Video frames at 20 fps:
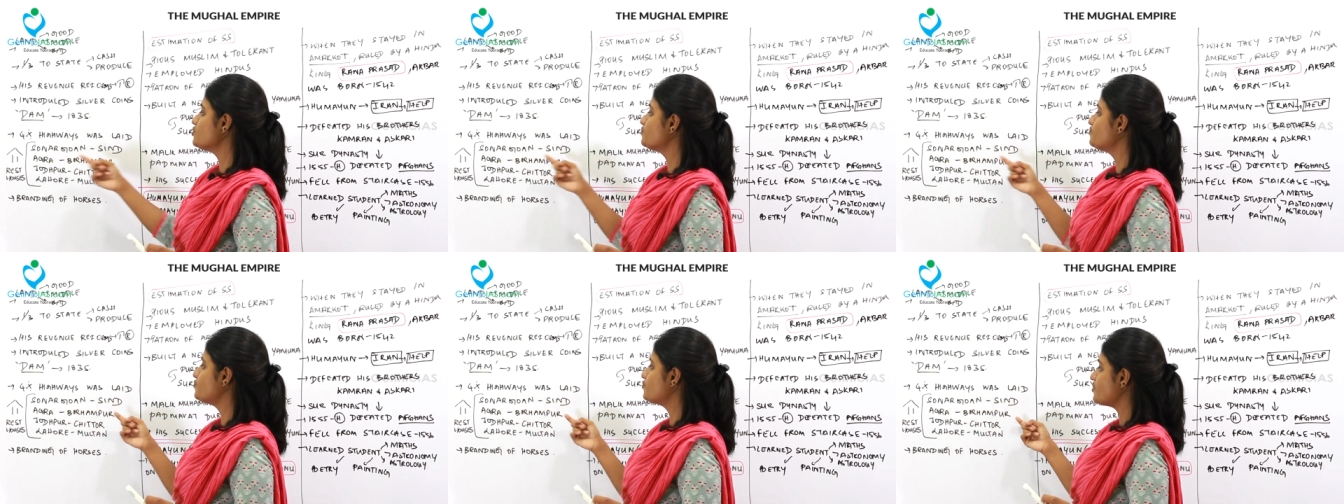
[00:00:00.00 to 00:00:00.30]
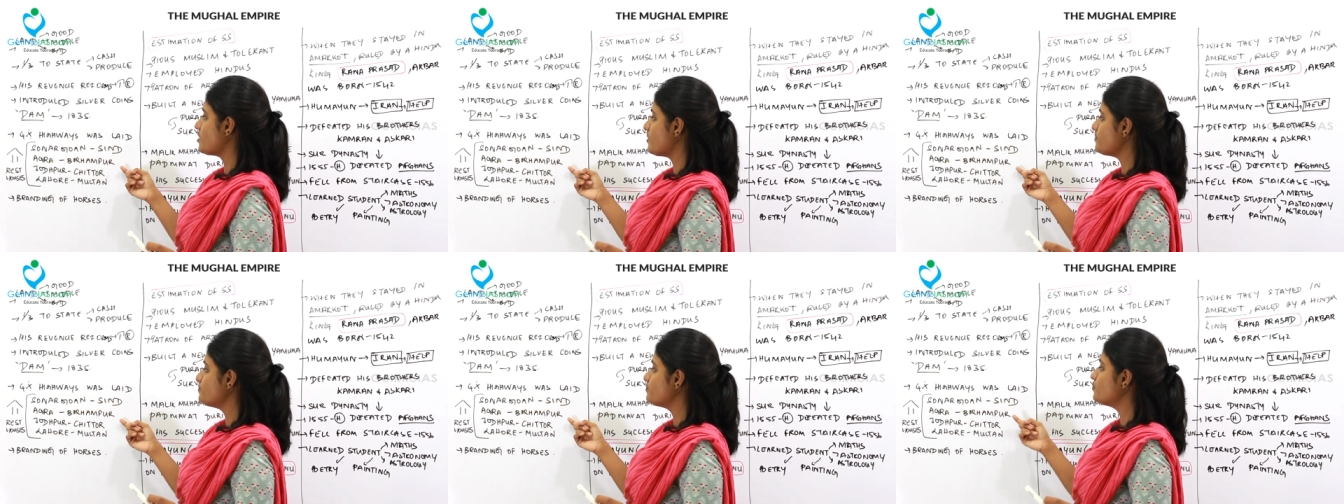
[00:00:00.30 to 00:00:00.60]
to
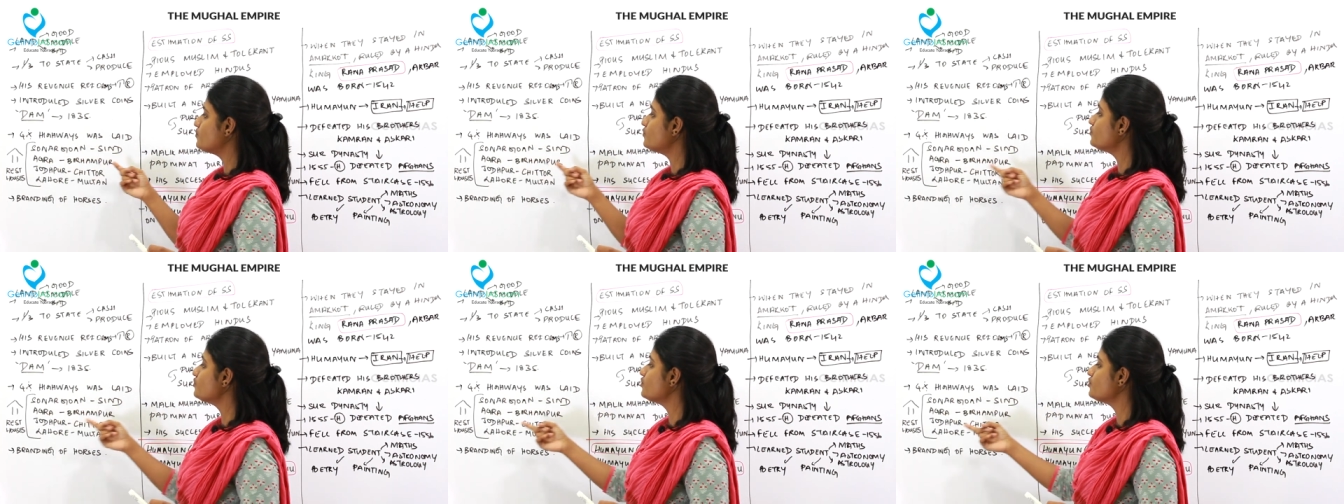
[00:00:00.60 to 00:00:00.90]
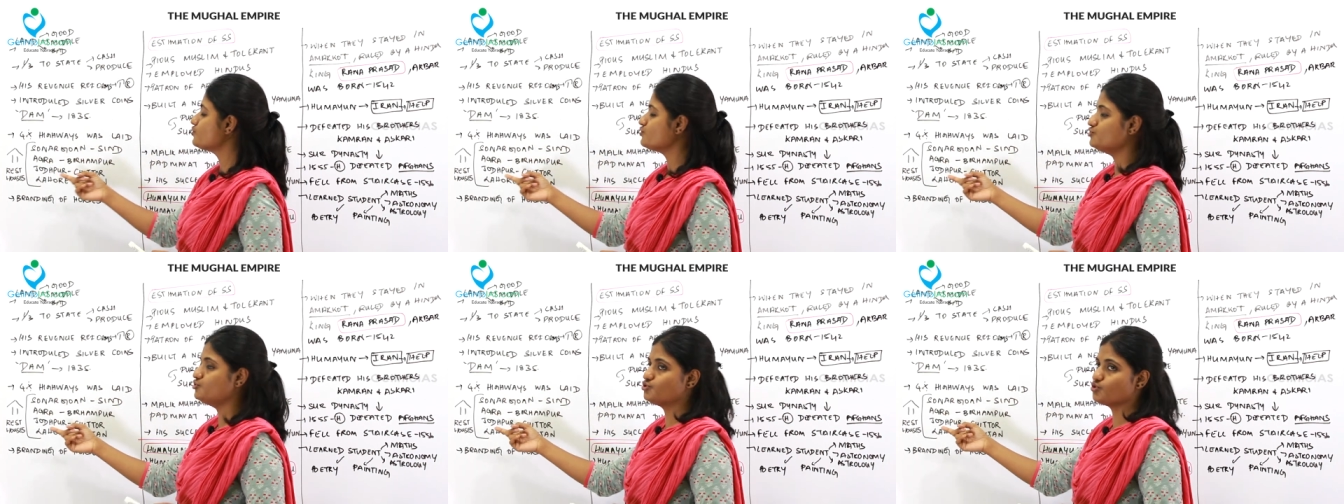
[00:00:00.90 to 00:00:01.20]

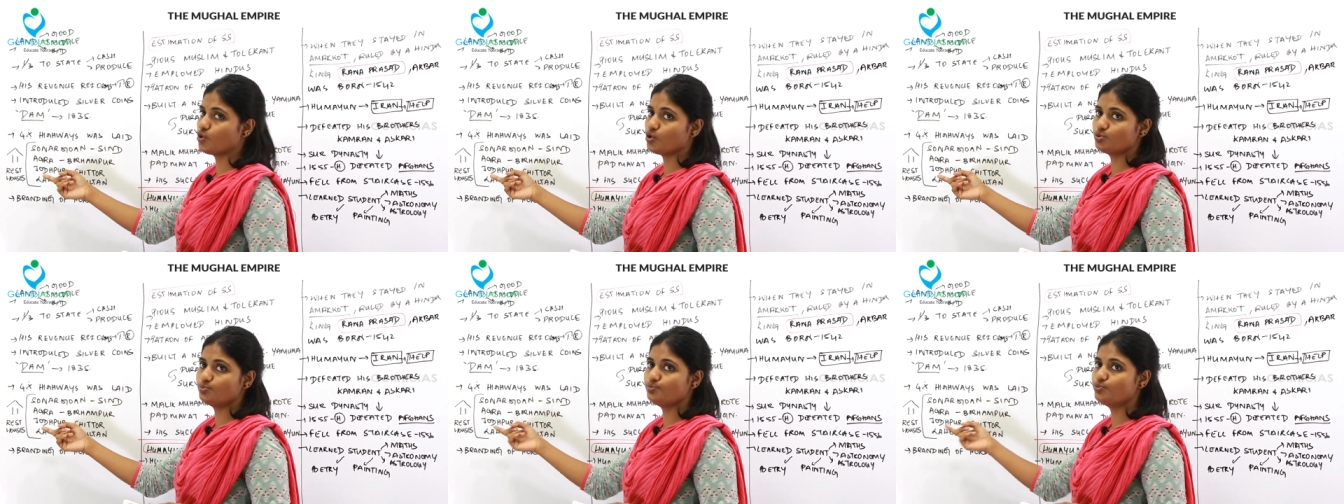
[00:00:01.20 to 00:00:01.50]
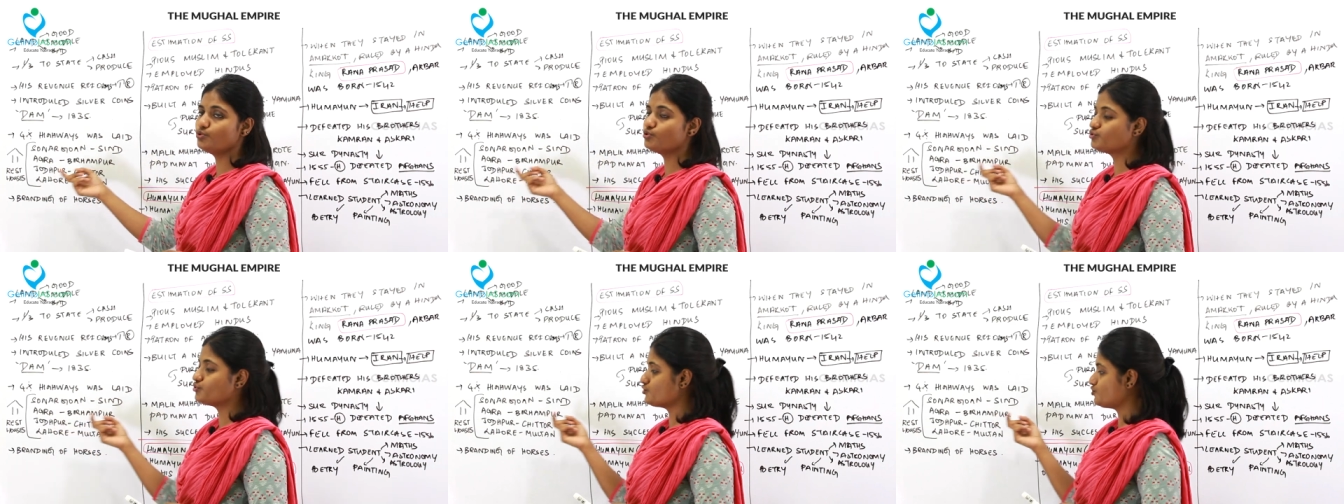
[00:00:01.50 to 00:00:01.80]
Burhanpur,
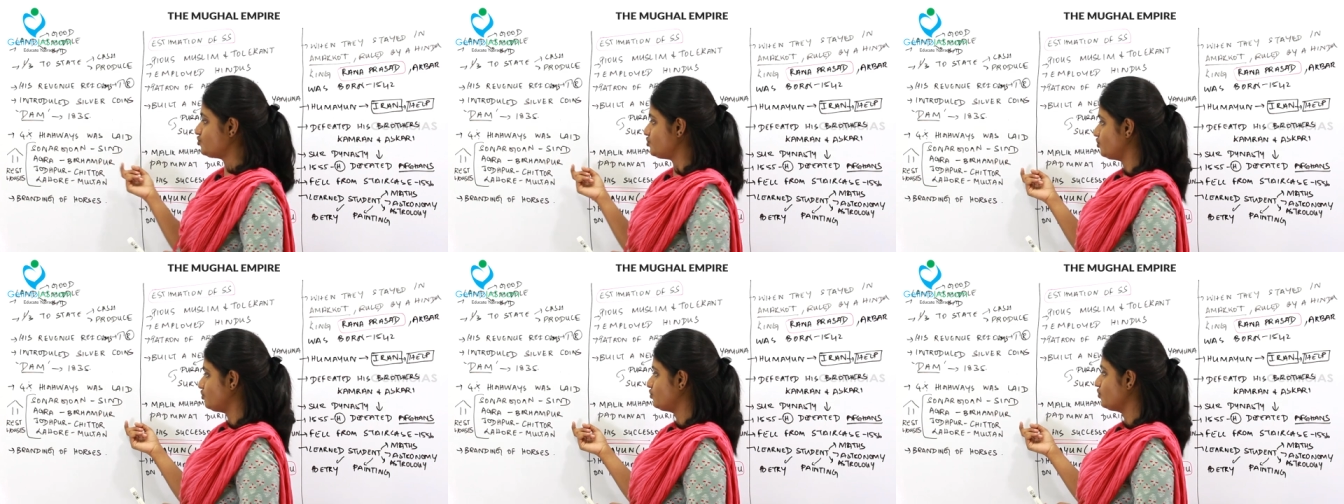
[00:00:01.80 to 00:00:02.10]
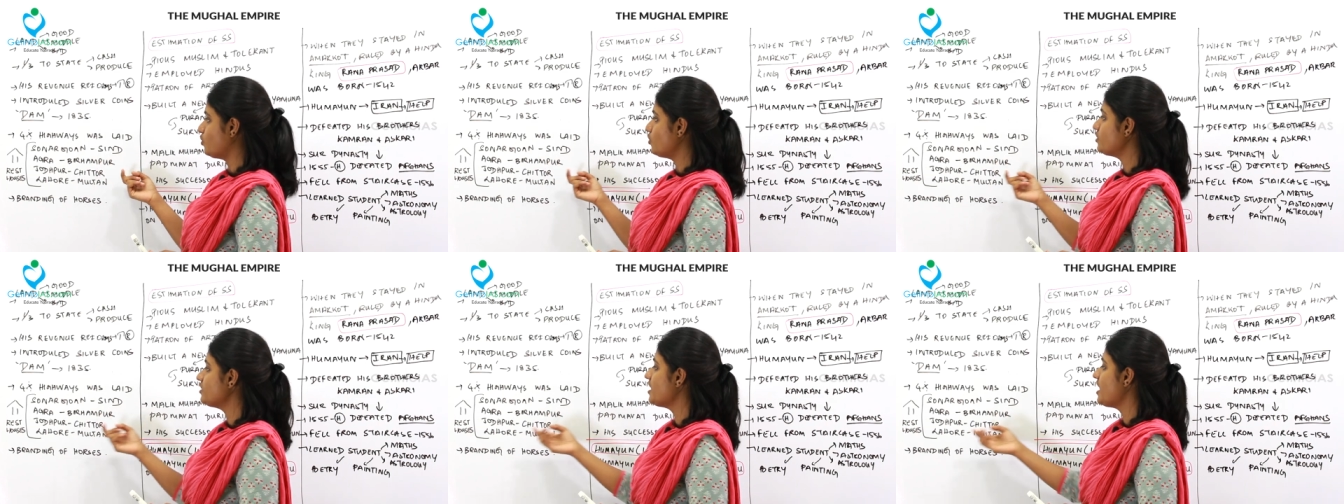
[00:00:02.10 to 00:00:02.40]
Jodhpur to
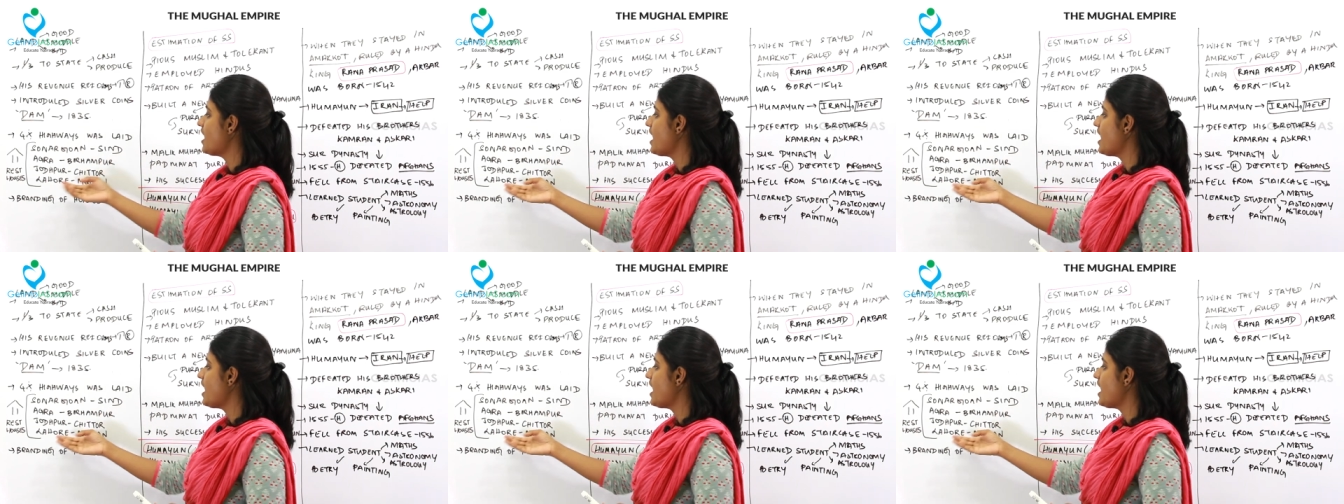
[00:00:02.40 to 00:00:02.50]
Chittor,